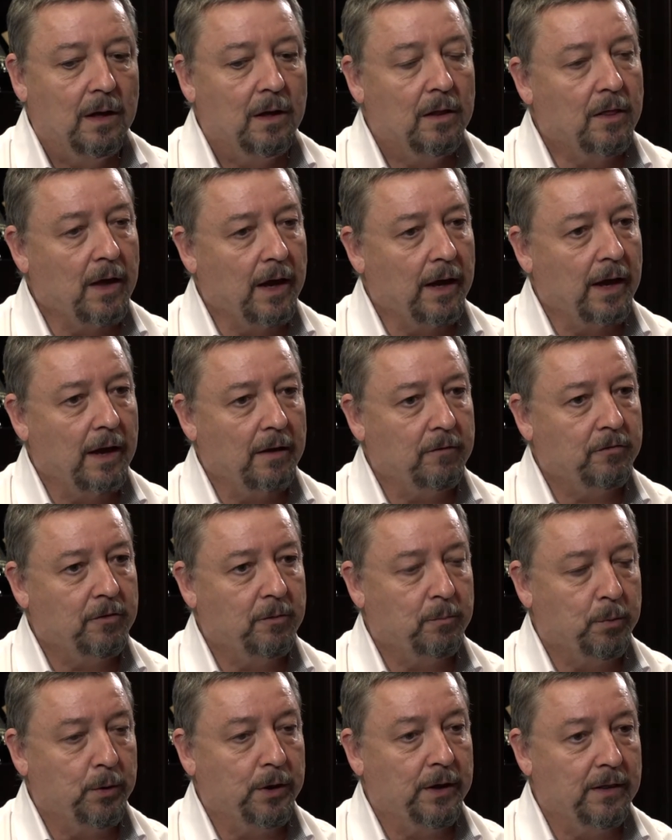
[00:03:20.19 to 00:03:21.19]
They have to
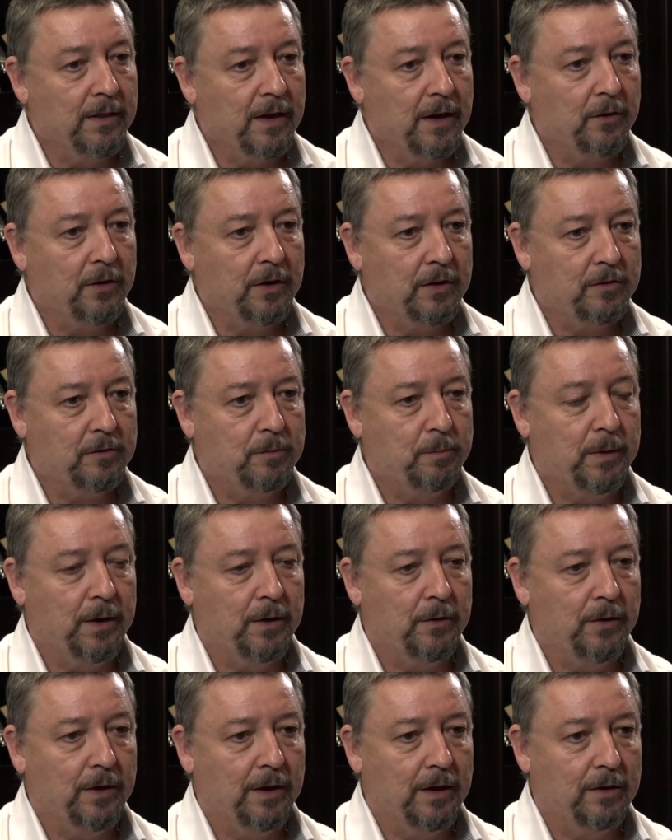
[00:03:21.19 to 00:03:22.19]
bring their
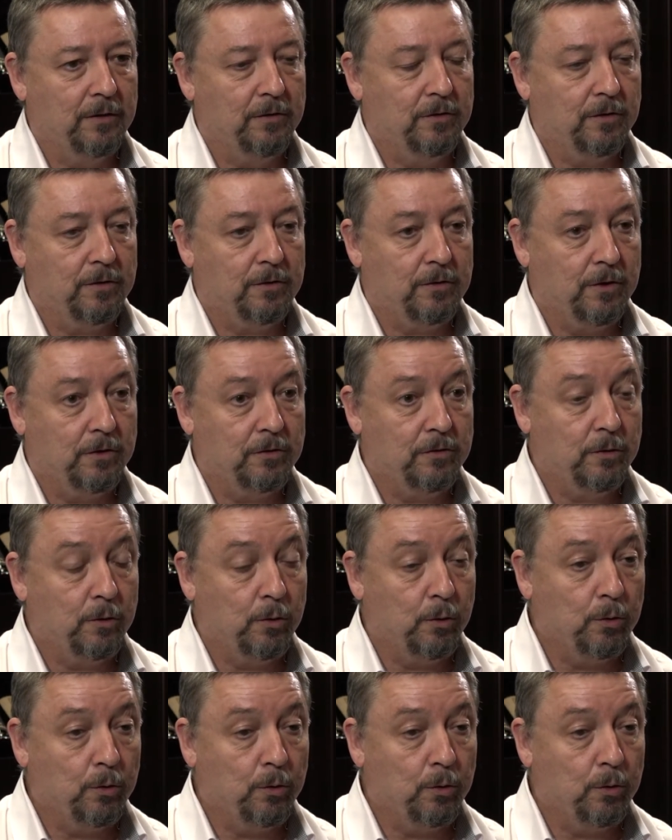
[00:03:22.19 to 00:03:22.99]
experience across